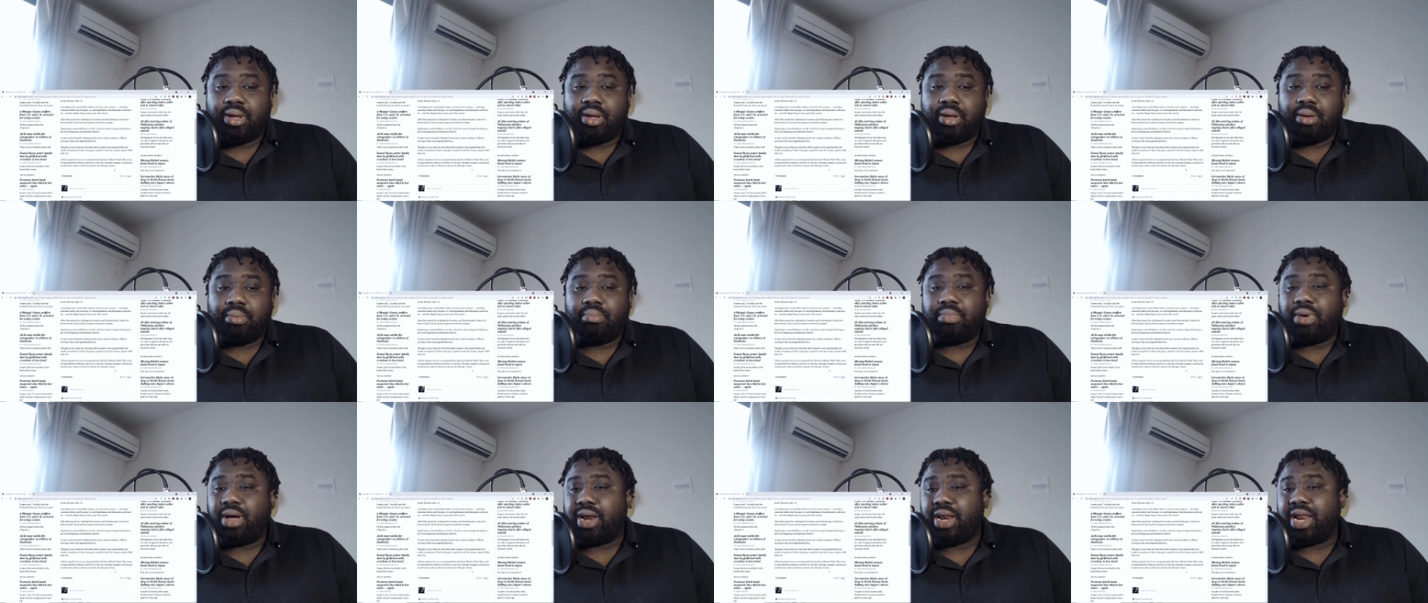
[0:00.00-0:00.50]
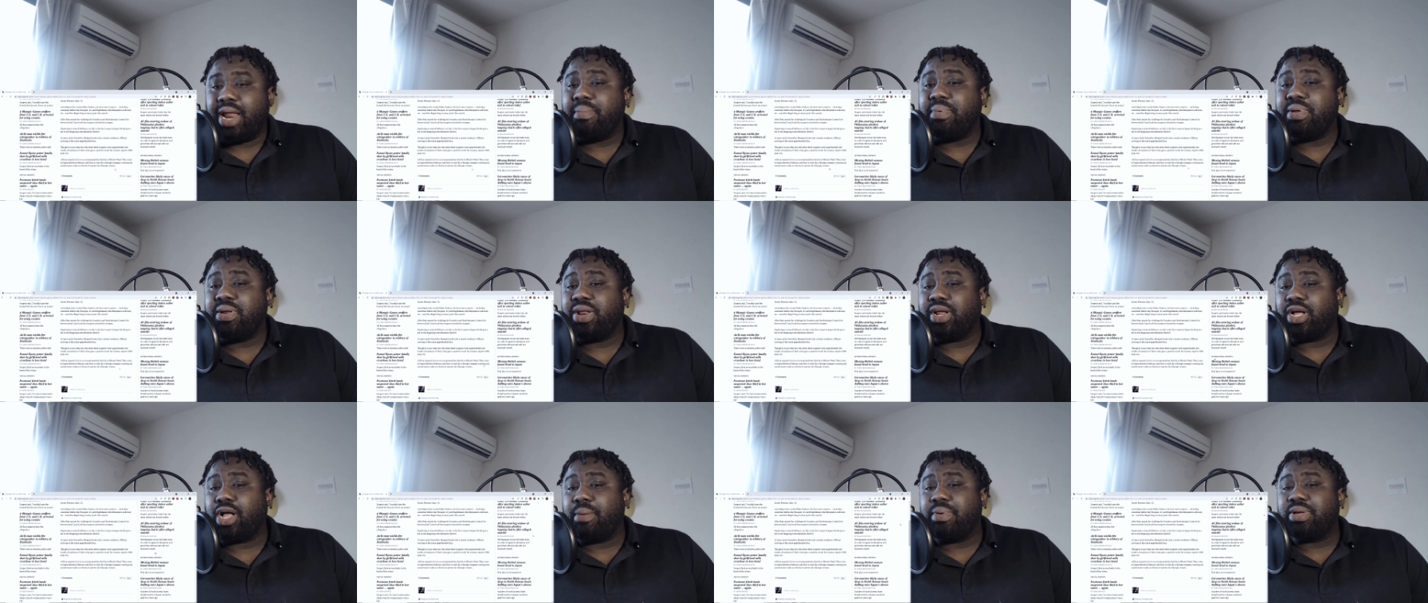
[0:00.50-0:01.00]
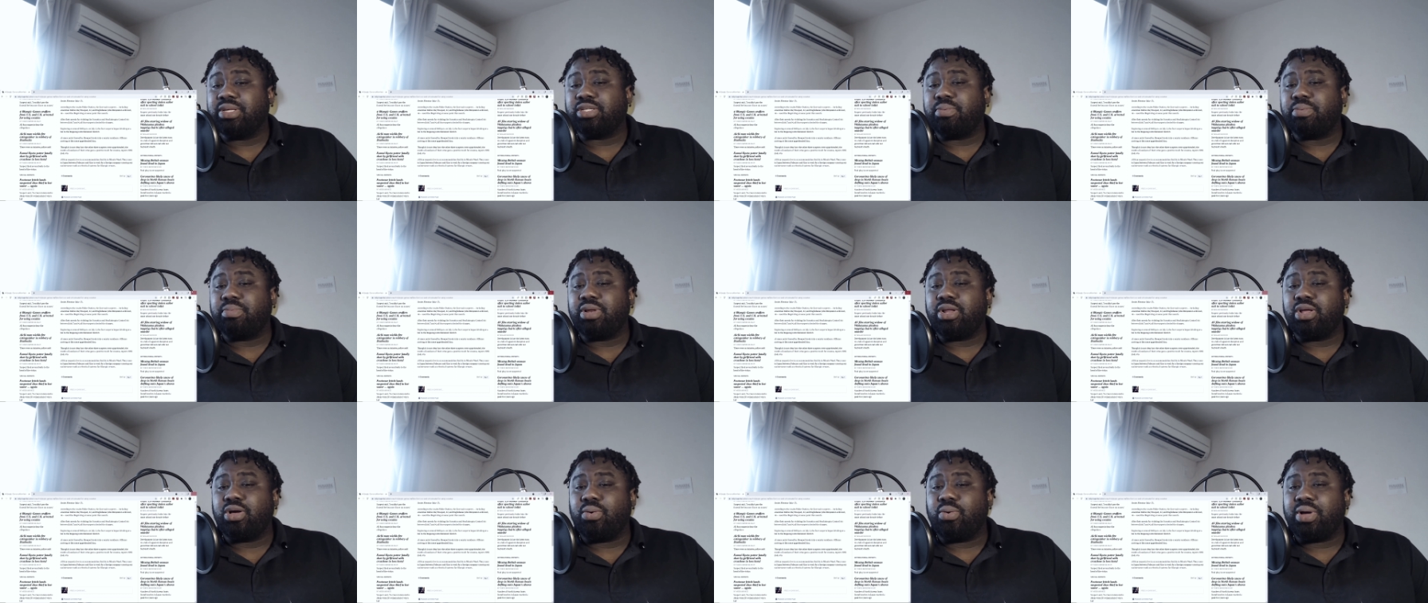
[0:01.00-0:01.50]
But let me know in the comments down
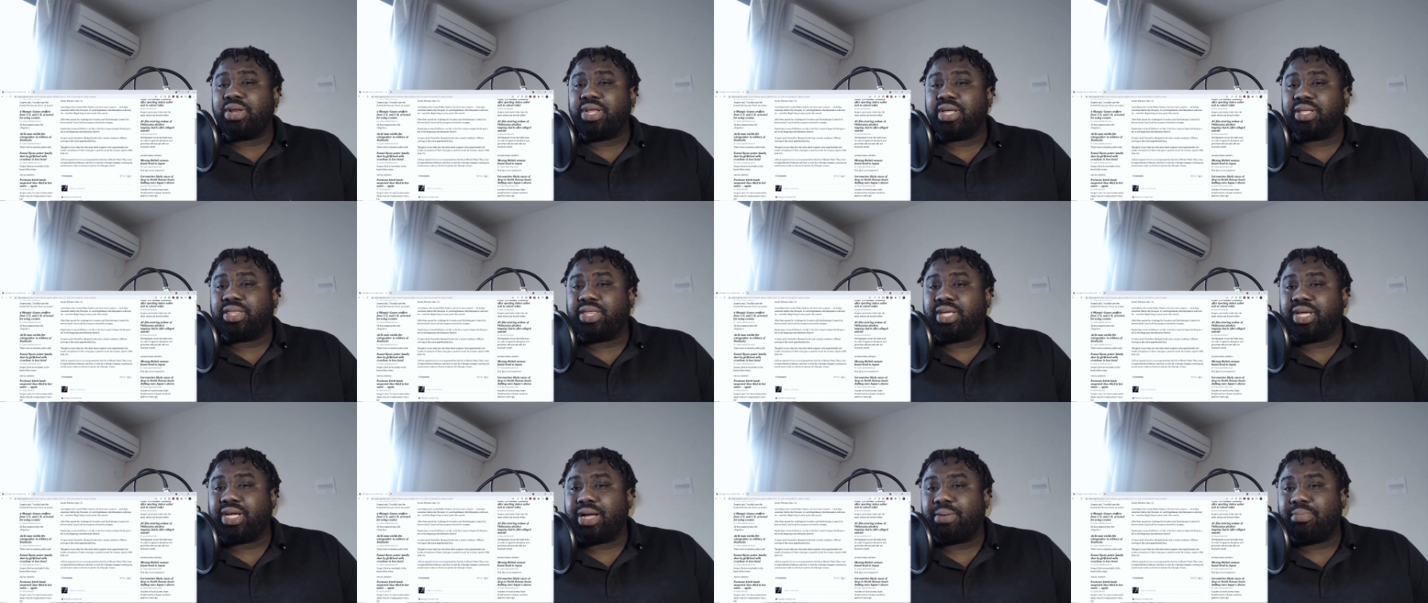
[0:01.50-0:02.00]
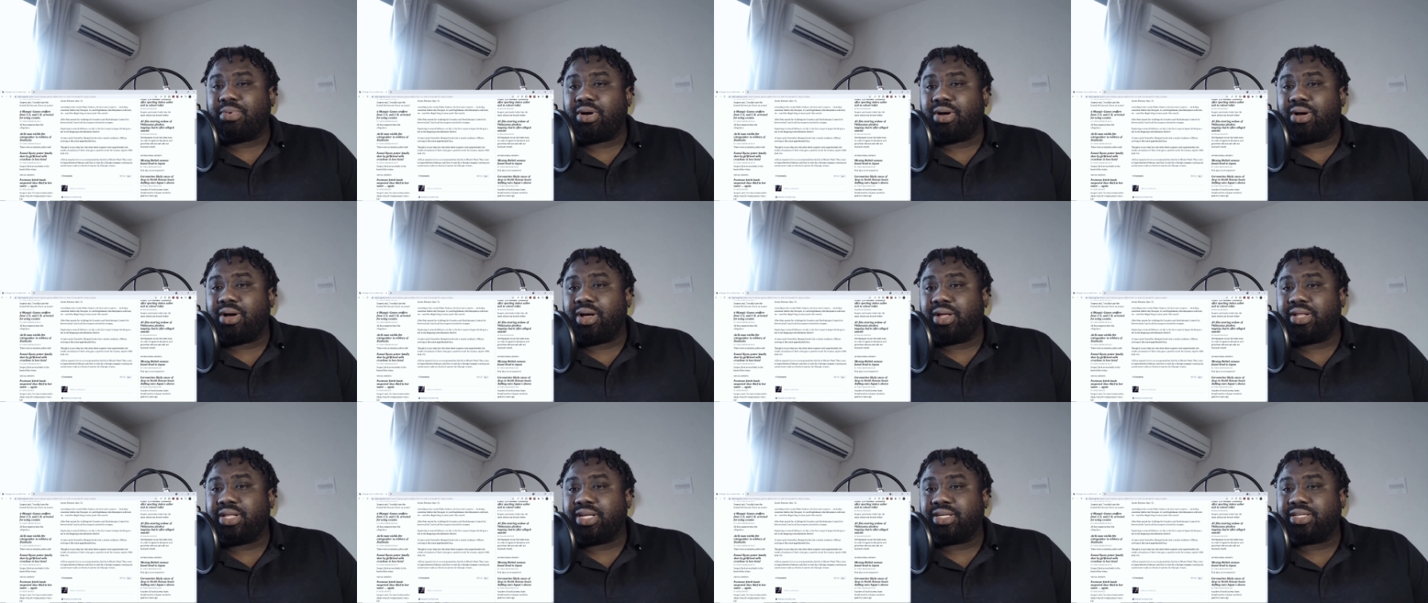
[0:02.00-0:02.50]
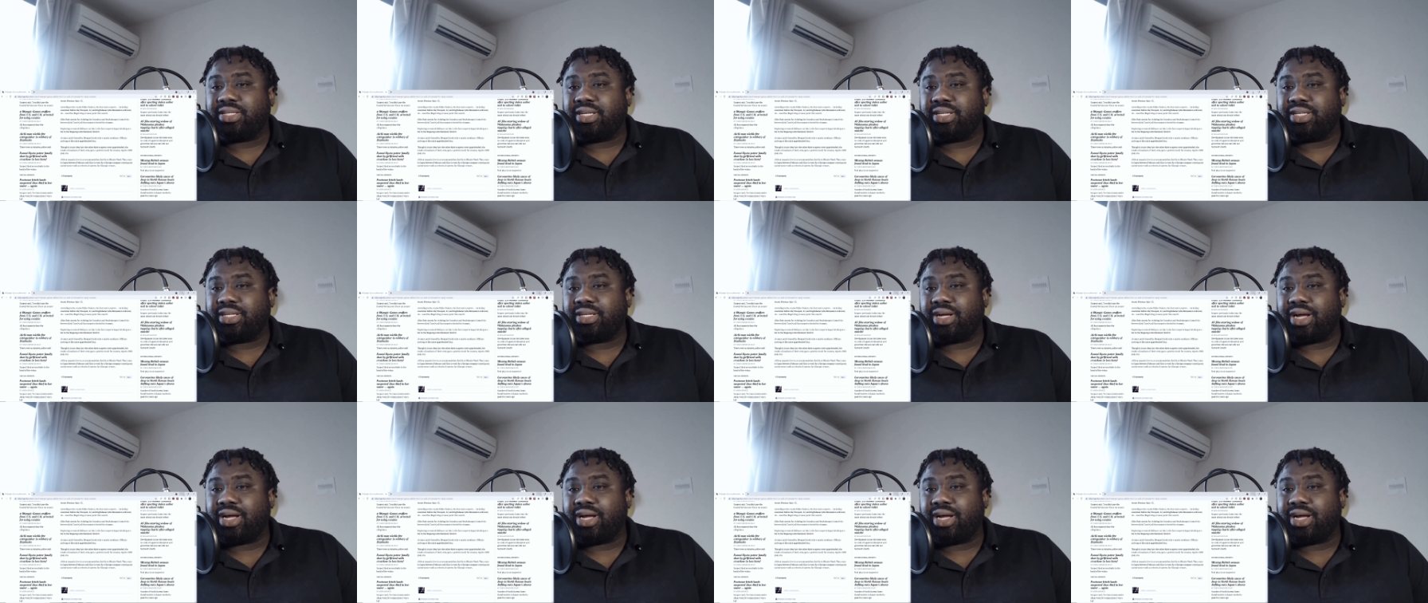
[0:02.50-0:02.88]
below. What do you think about all these things that are